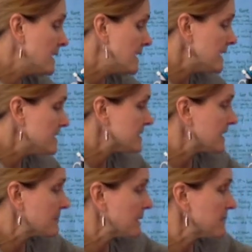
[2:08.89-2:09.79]

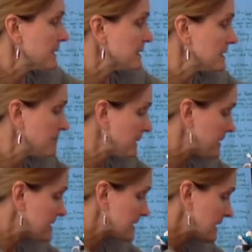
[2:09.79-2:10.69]
Inside my picnic
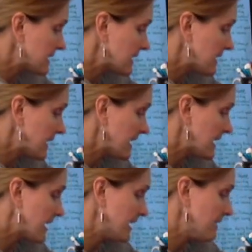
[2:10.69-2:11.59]
basket, I
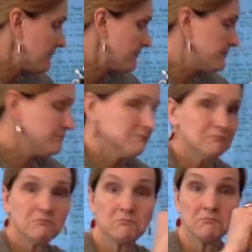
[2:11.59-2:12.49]
have
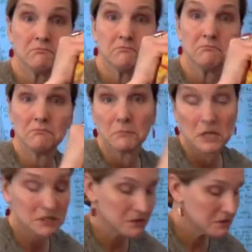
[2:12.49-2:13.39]

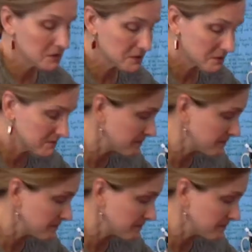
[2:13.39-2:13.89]
pretzels,